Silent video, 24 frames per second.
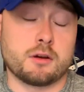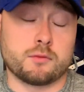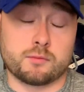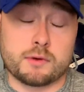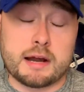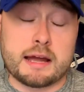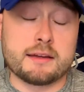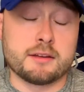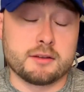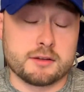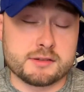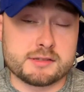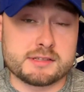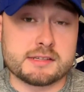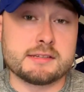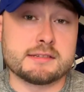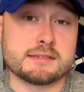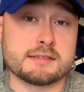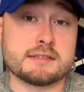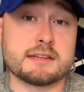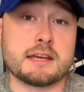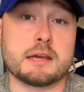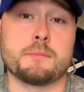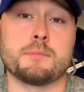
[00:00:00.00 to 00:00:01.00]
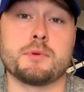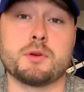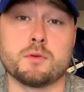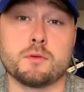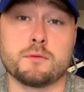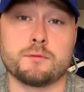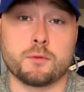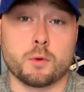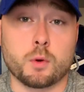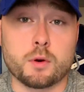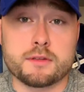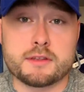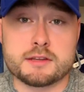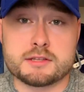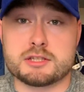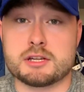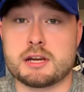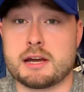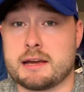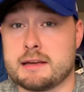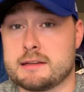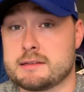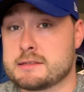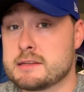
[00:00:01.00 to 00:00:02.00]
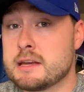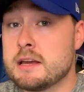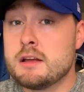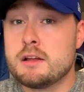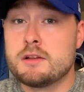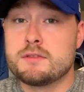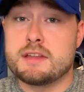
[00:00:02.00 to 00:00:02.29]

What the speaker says: regular season debut for the Giants.